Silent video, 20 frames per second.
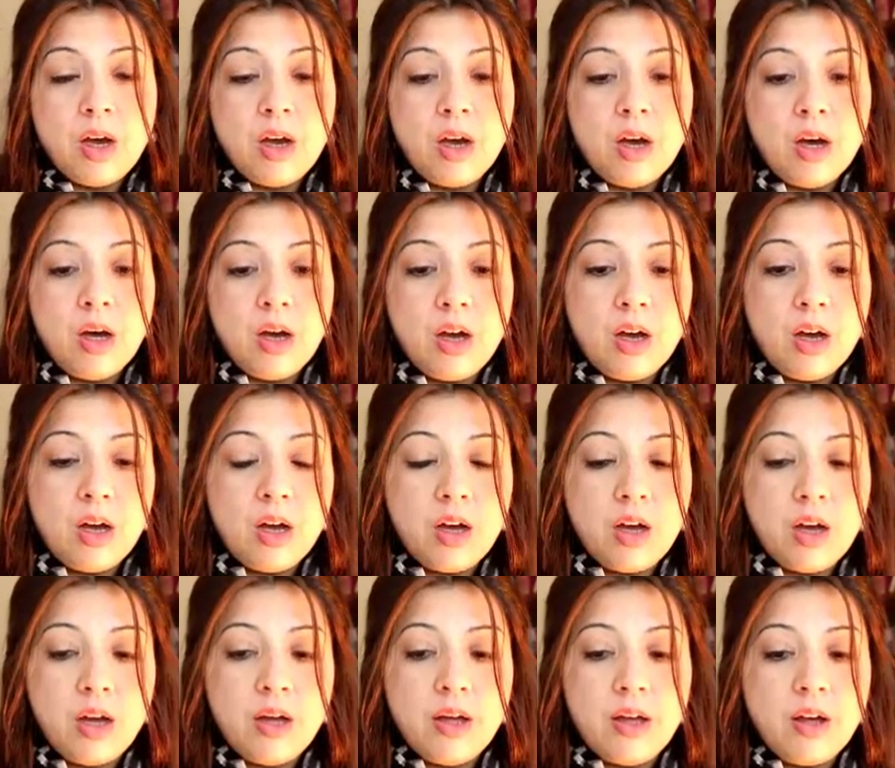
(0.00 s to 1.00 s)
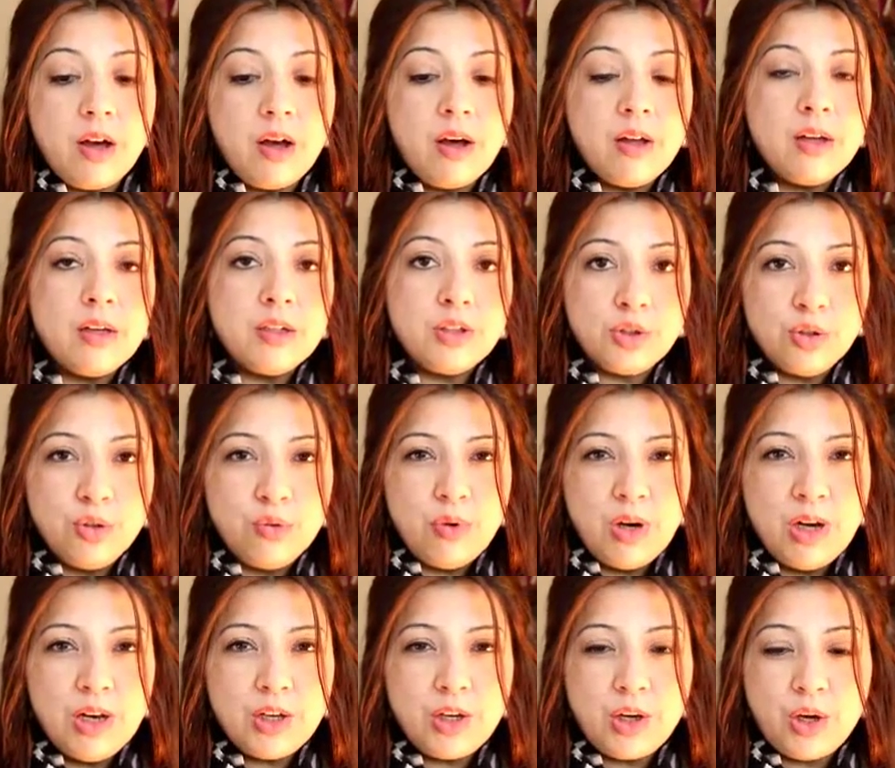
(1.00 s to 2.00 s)
A short
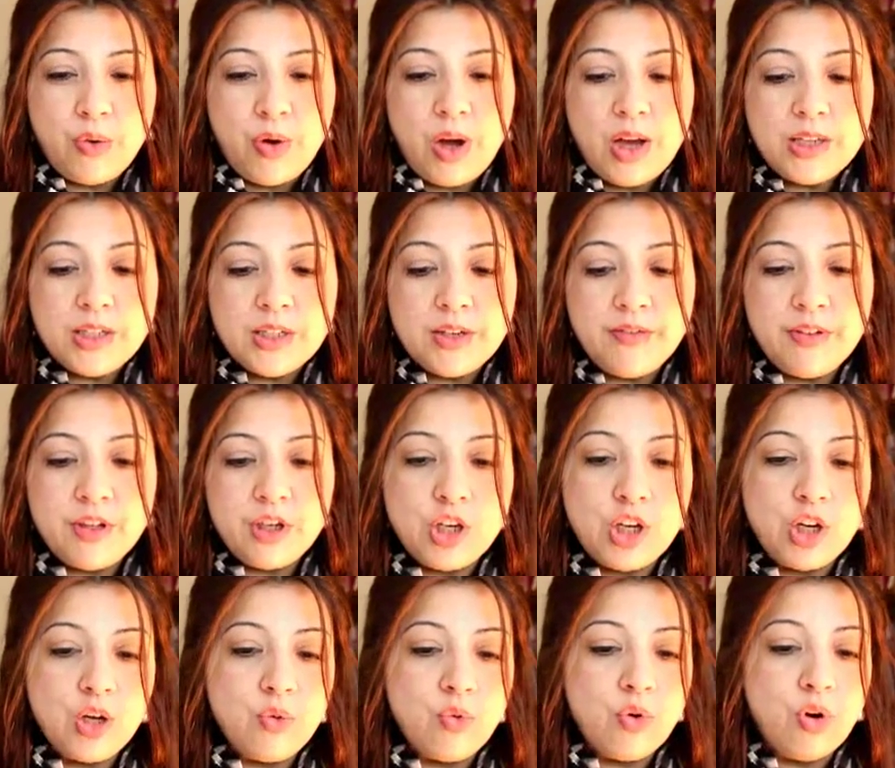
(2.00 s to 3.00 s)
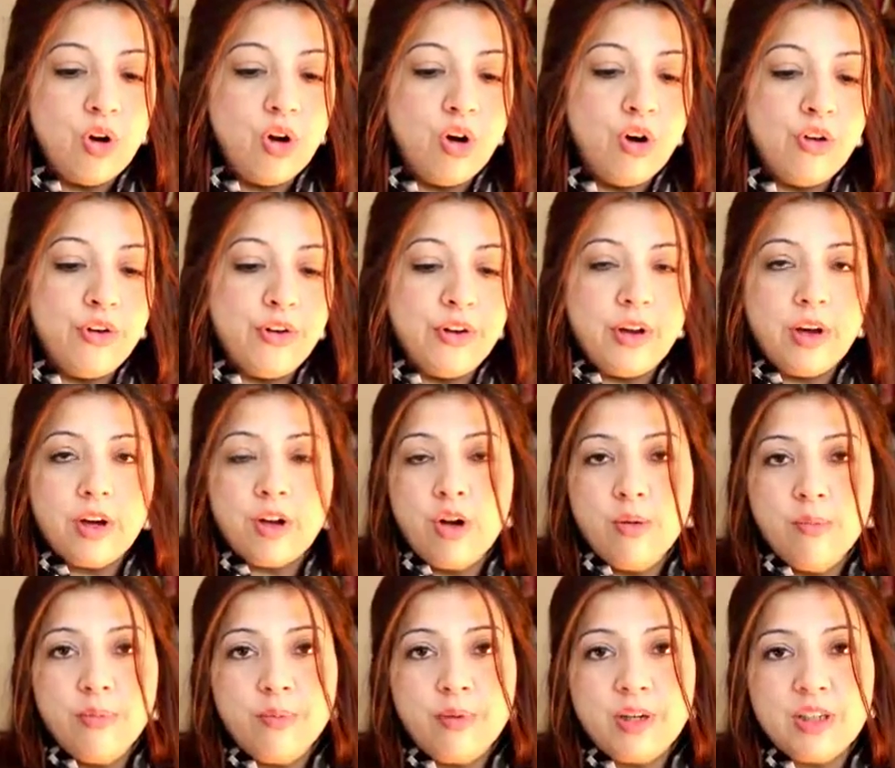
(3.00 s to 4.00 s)
while ago I did a video on
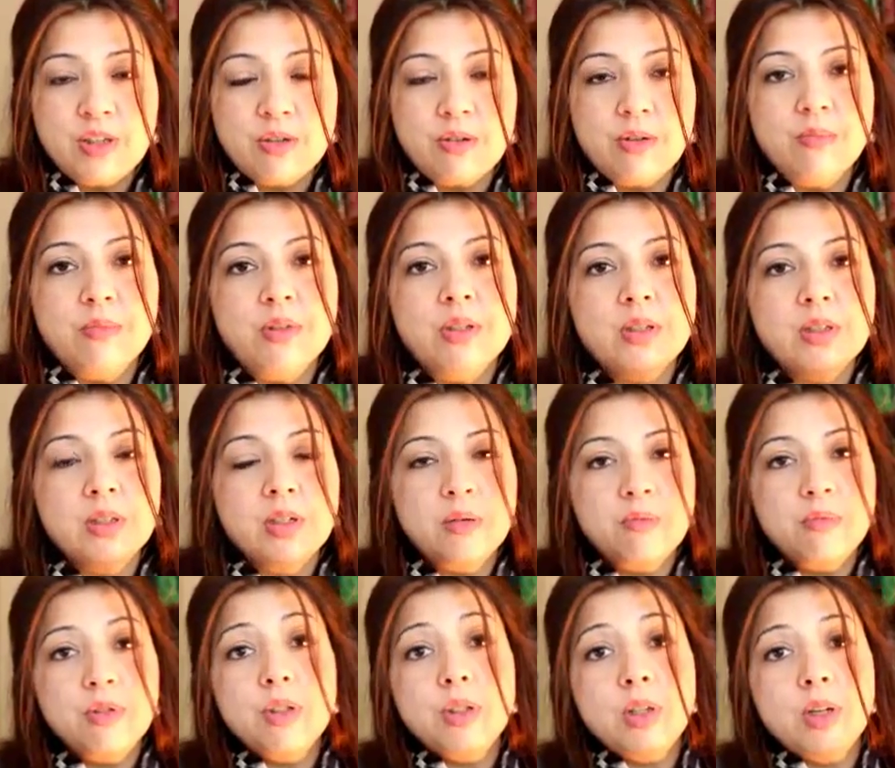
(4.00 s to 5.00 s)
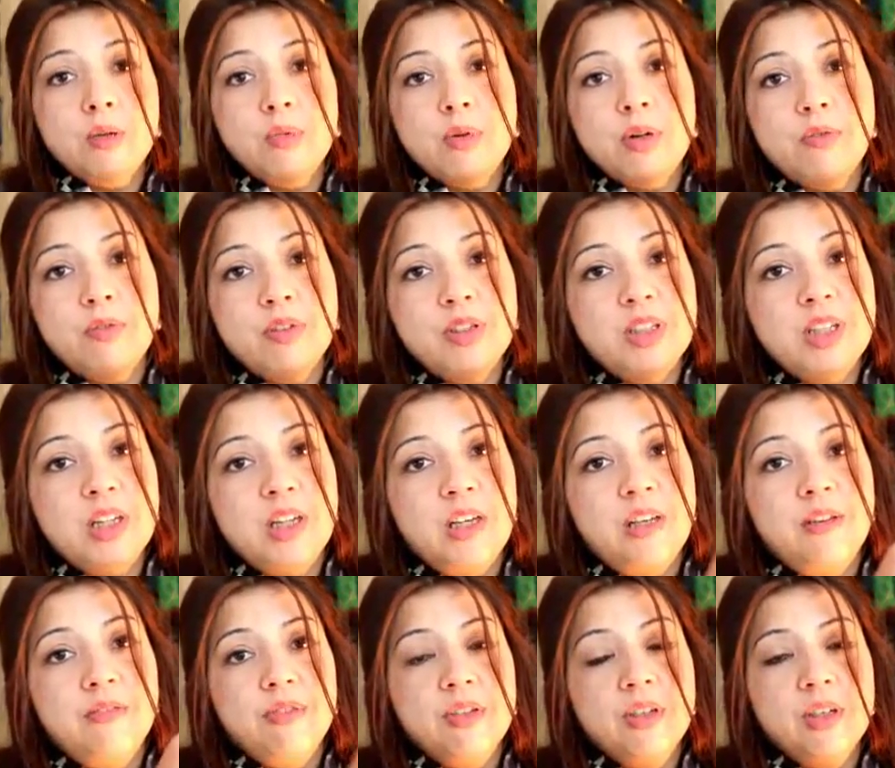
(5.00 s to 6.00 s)
compromise agreements and it was so well
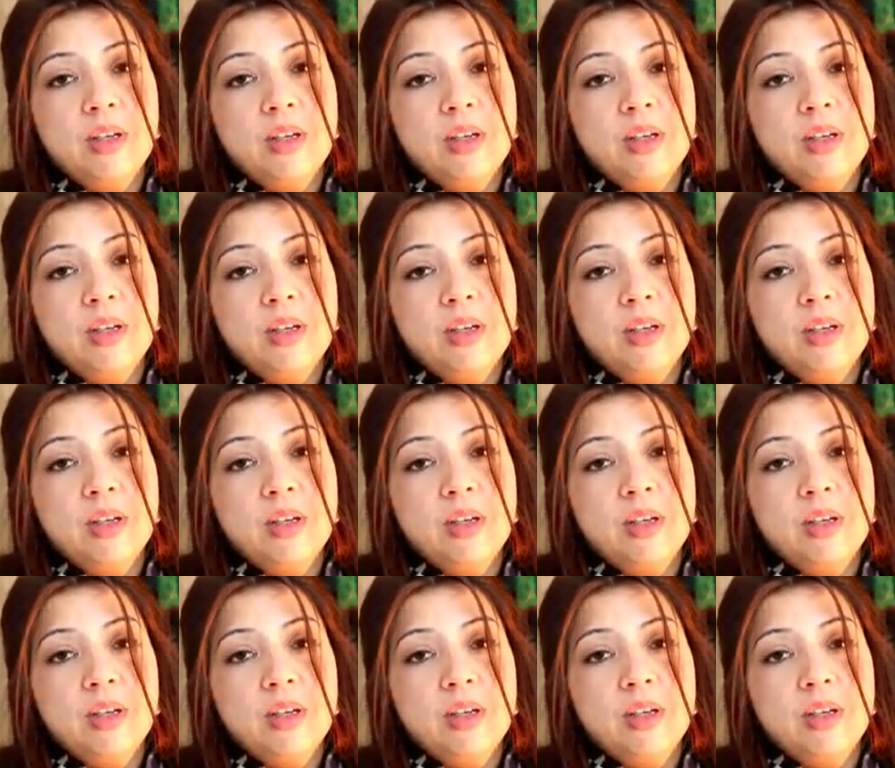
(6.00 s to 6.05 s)
received.